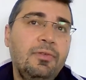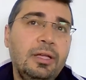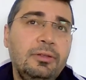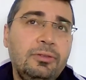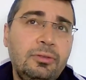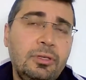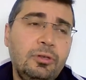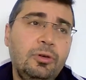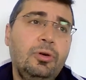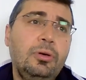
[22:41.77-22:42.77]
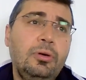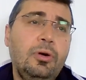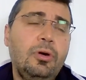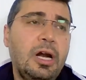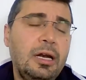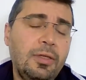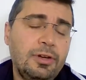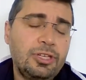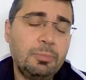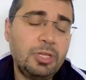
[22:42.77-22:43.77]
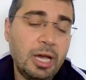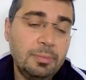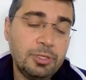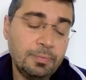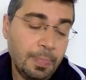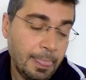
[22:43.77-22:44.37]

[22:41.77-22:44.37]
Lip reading: and or another subtypes.